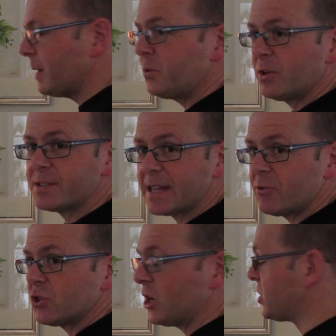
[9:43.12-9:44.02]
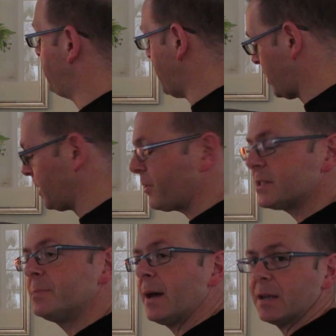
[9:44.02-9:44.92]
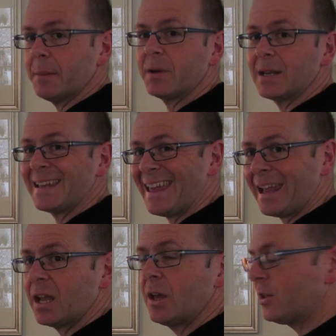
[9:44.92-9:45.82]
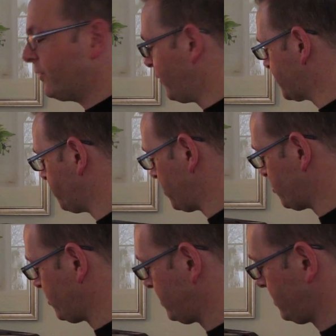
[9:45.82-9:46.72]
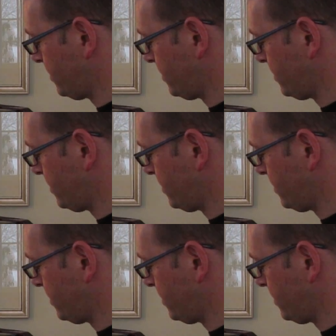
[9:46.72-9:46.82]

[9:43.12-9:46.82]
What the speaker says: time you hear a sound change, I'm not going to press the button. I'm going to kick the foot switch.